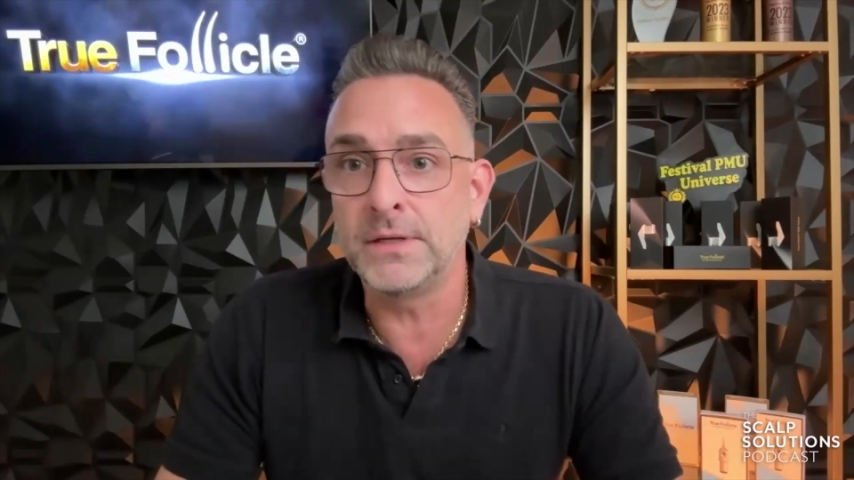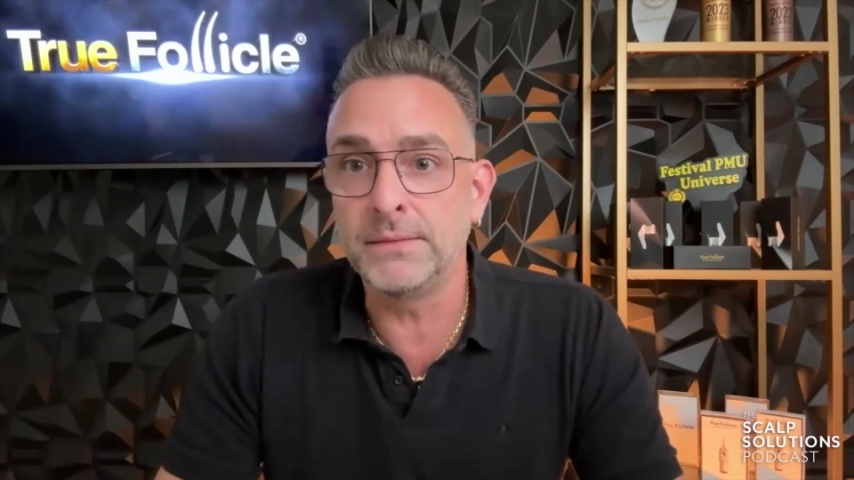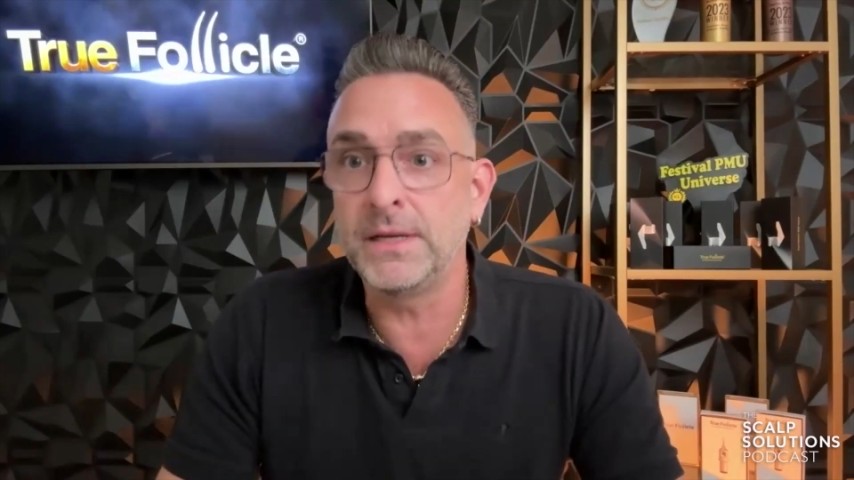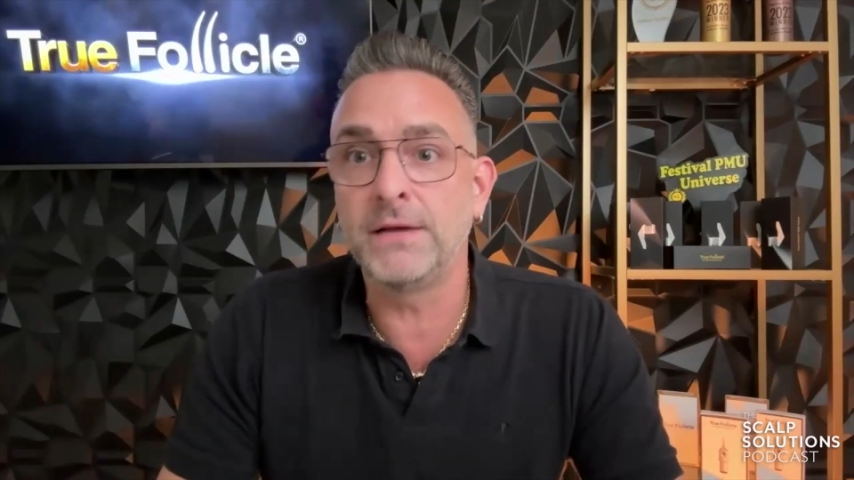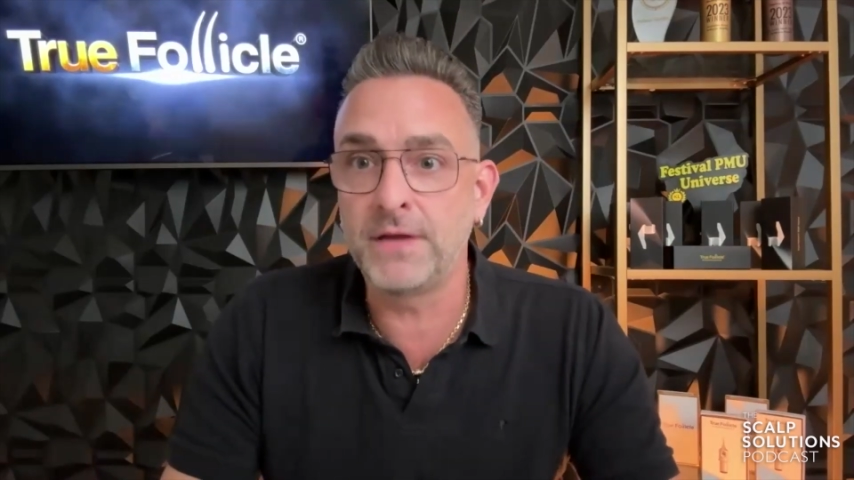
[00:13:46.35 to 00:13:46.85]
I
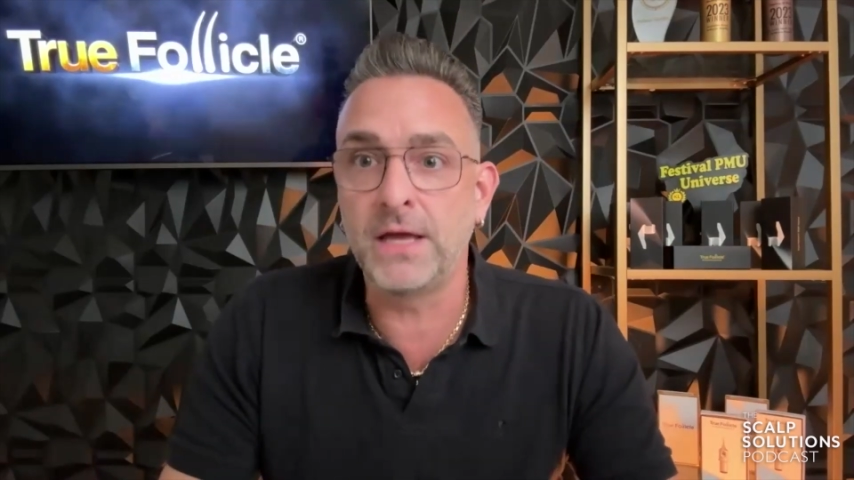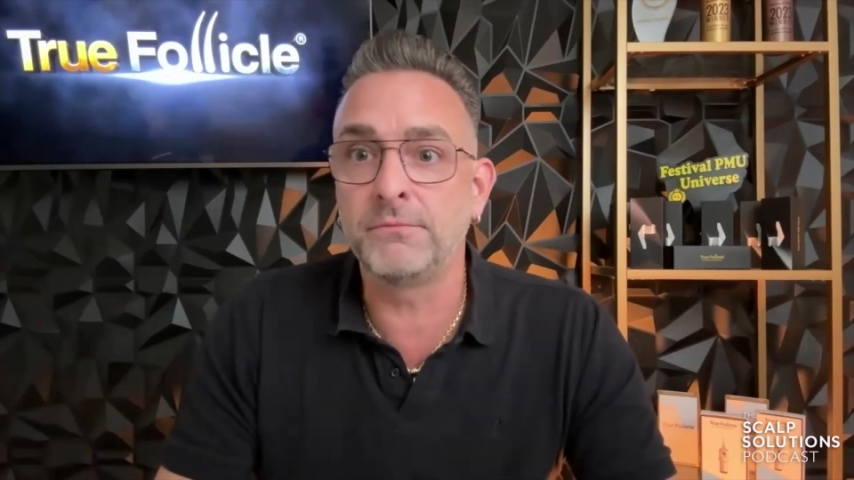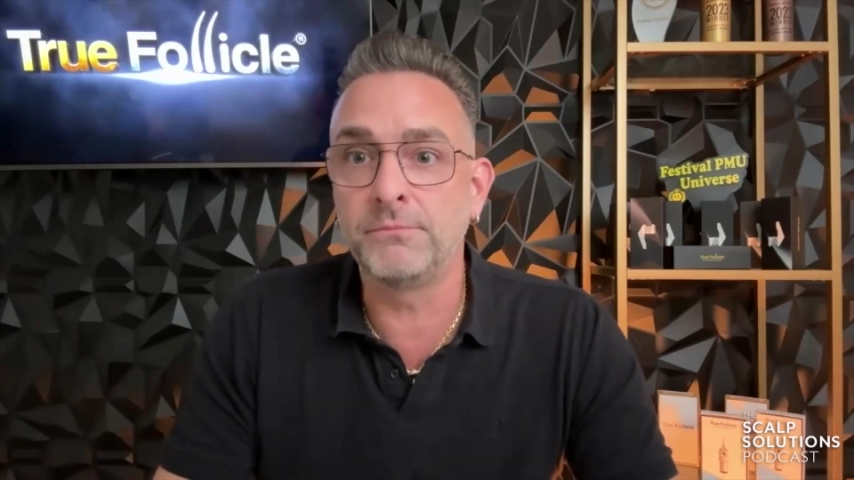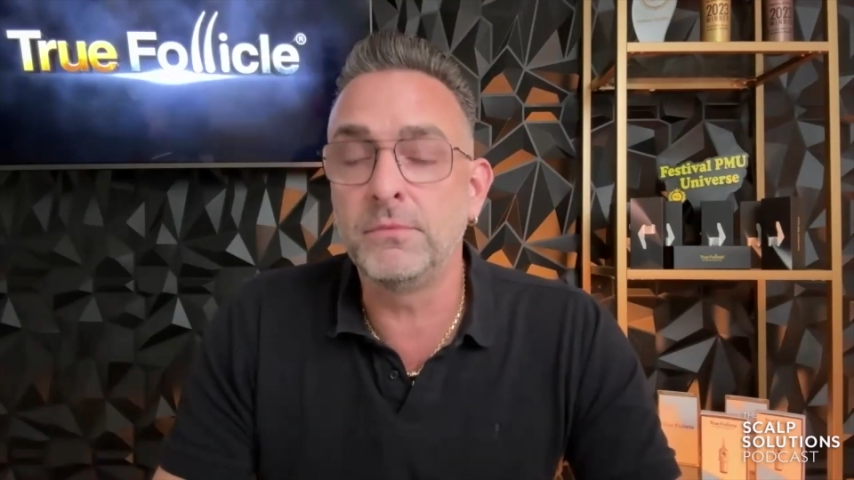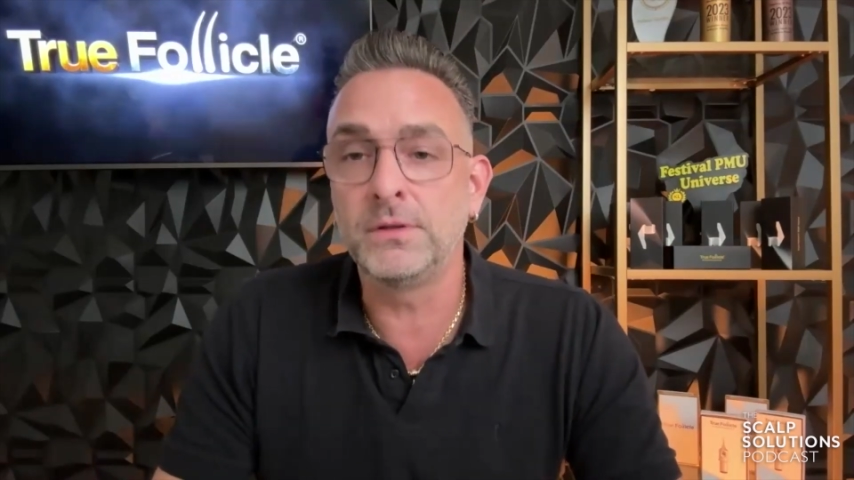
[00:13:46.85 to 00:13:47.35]
mean, I've got
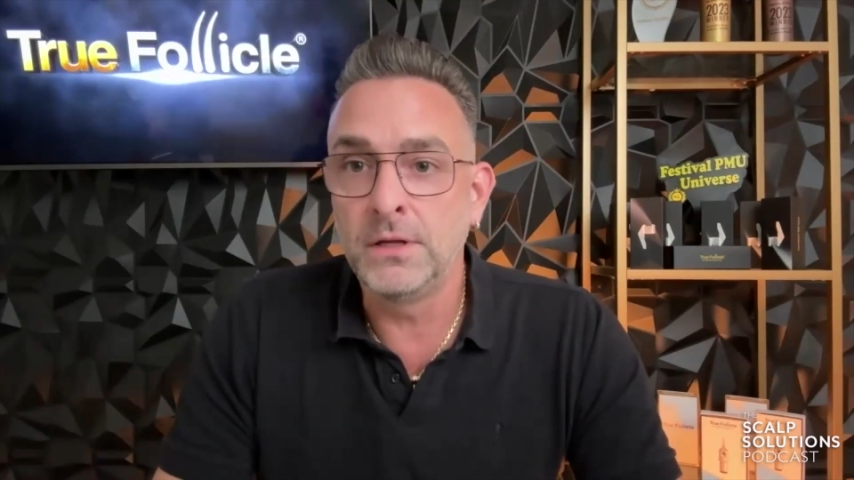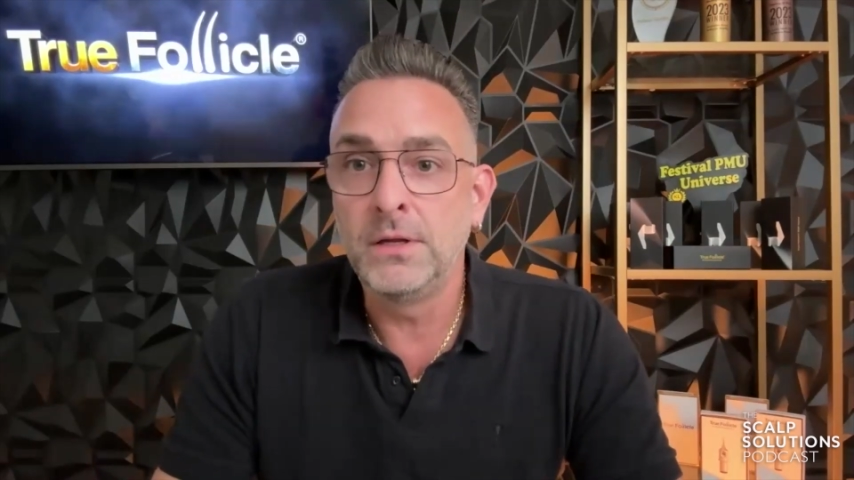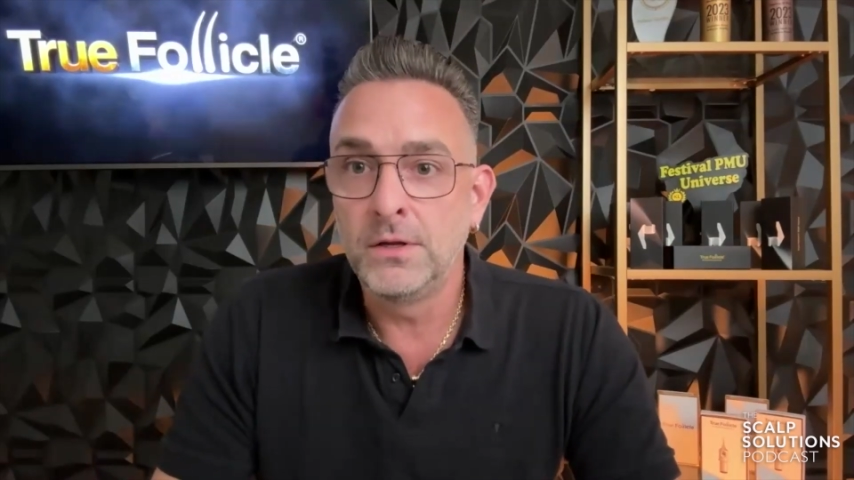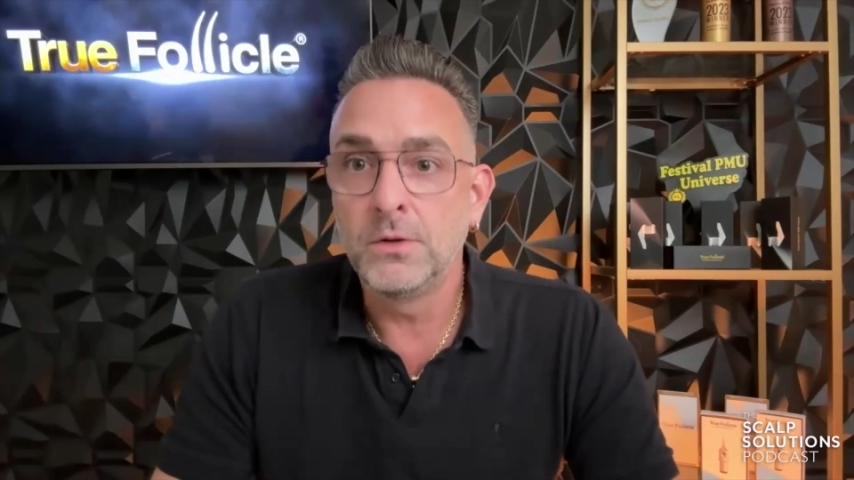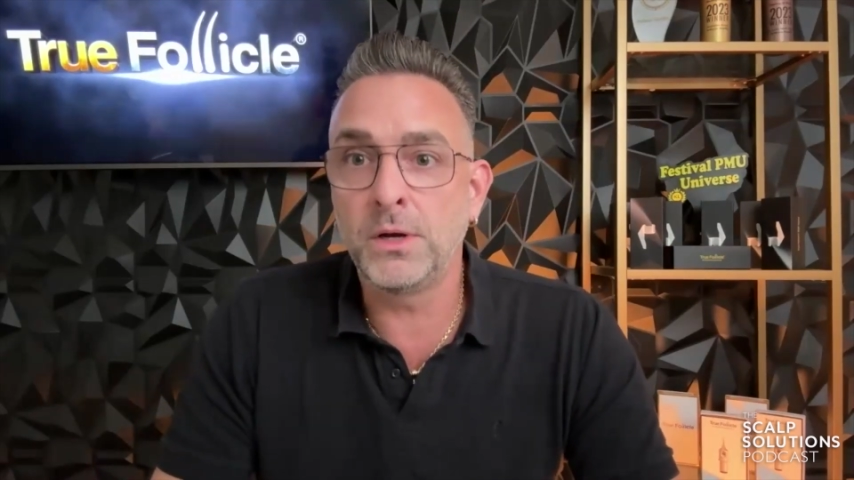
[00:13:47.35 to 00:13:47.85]

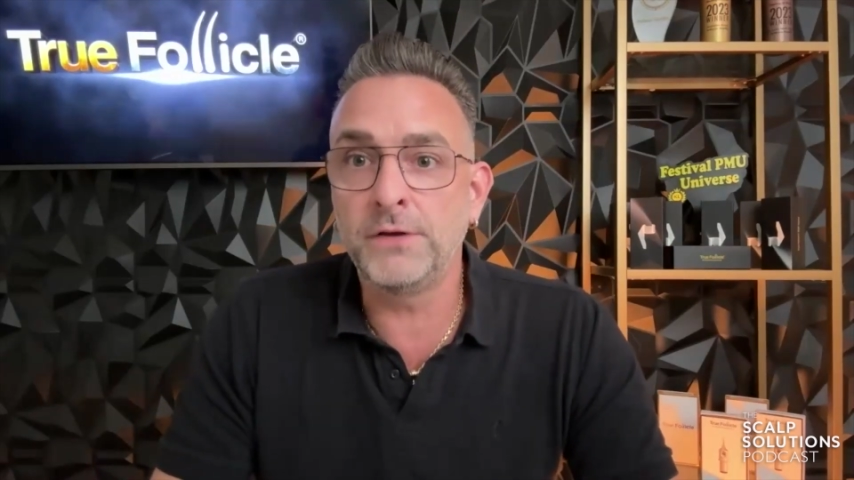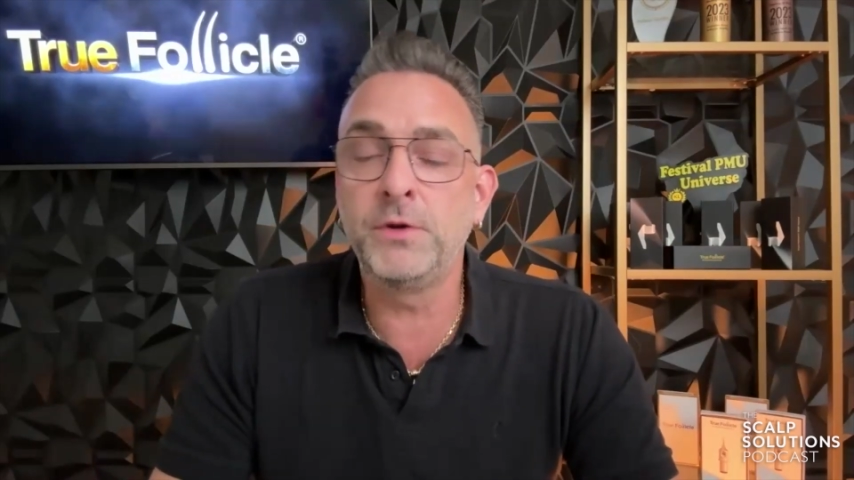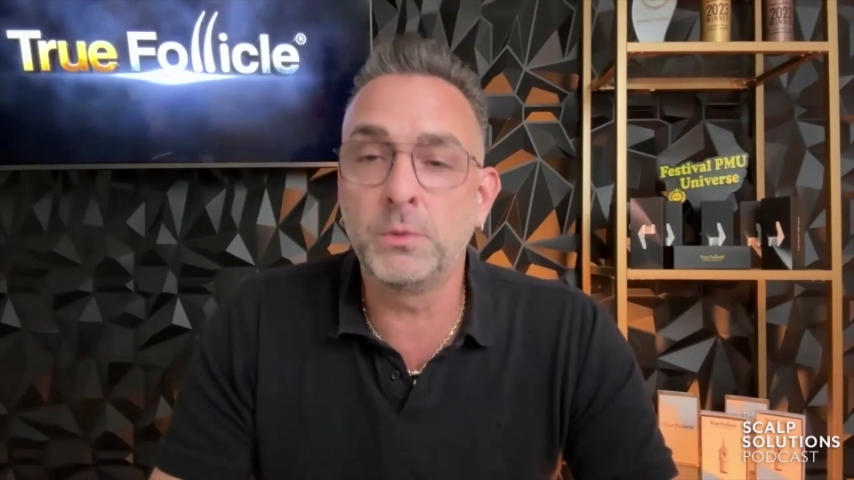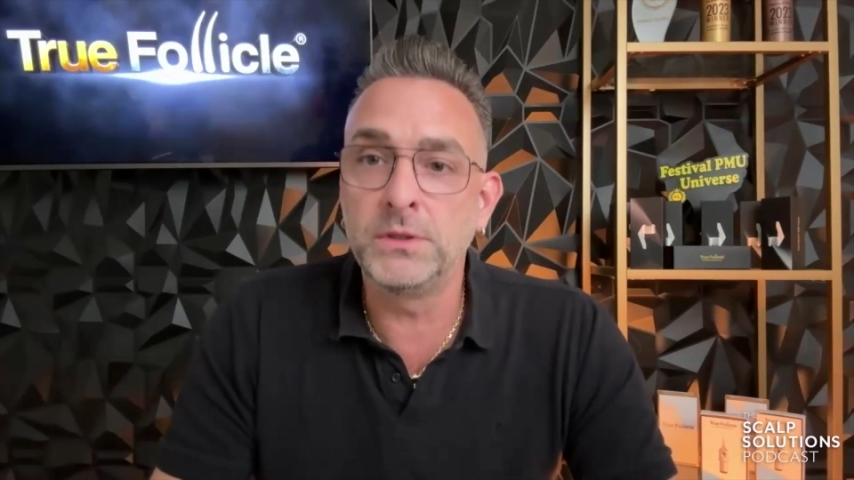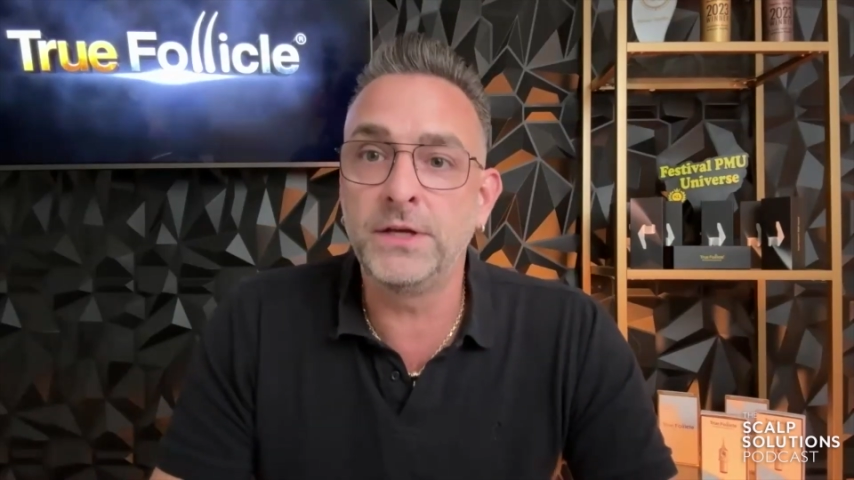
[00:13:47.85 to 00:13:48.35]
quite a
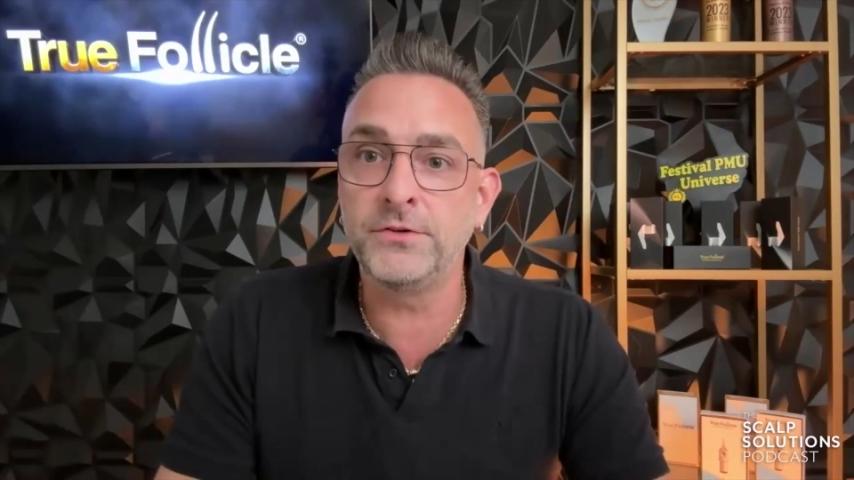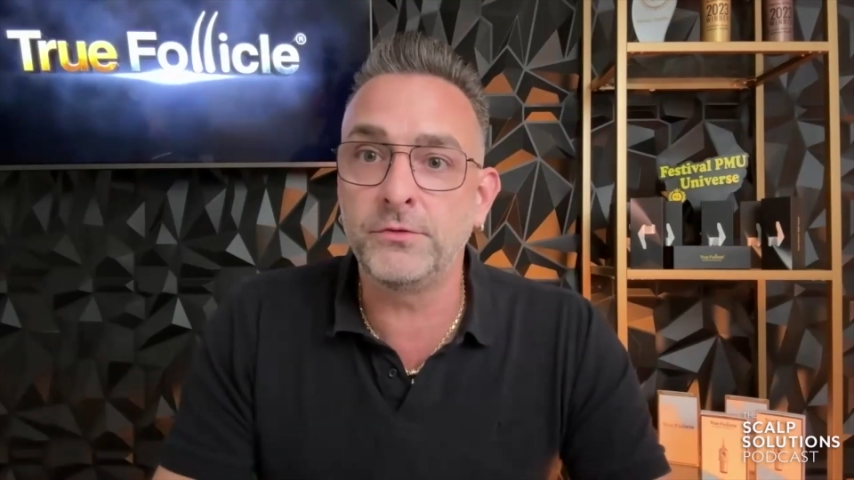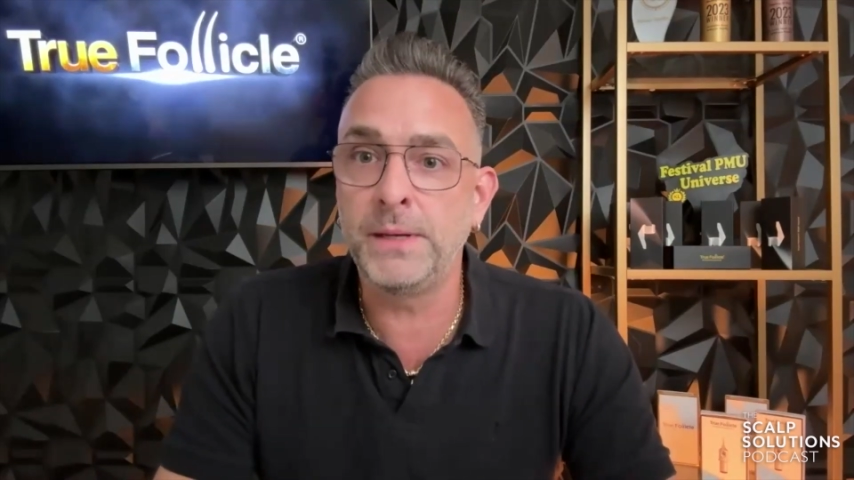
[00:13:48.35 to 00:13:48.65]
few religious